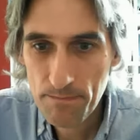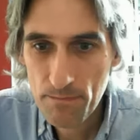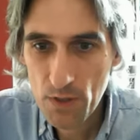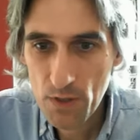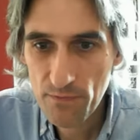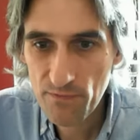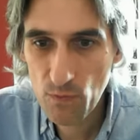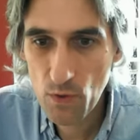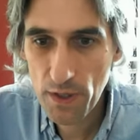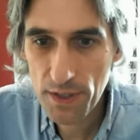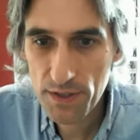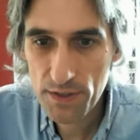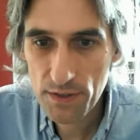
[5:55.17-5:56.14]
for
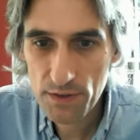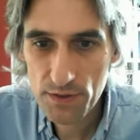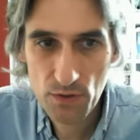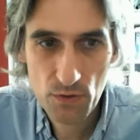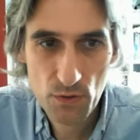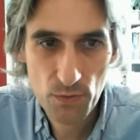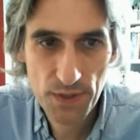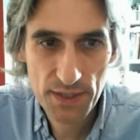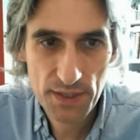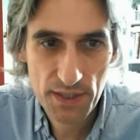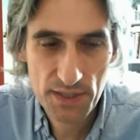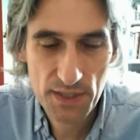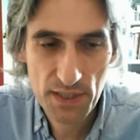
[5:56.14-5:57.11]
white. So queen
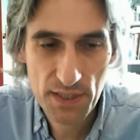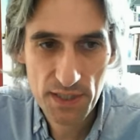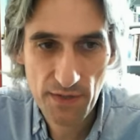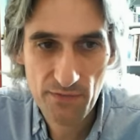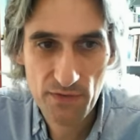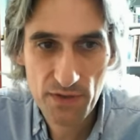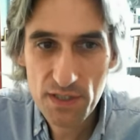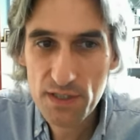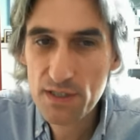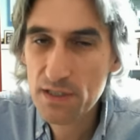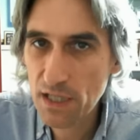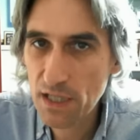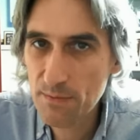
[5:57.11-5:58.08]
takes c7. This
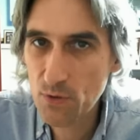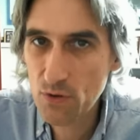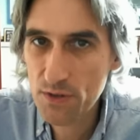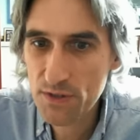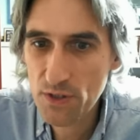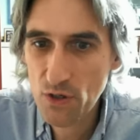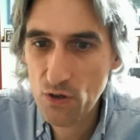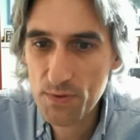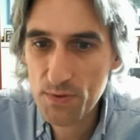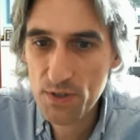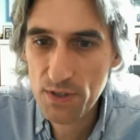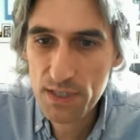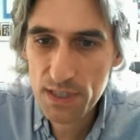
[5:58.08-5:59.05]
is Nakamura's hope.
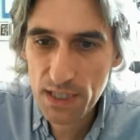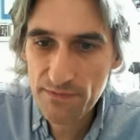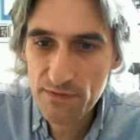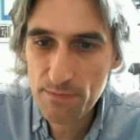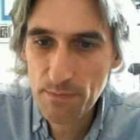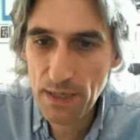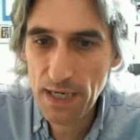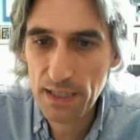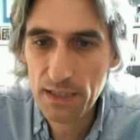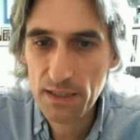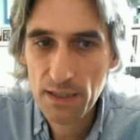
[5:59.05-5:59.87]
So he's given back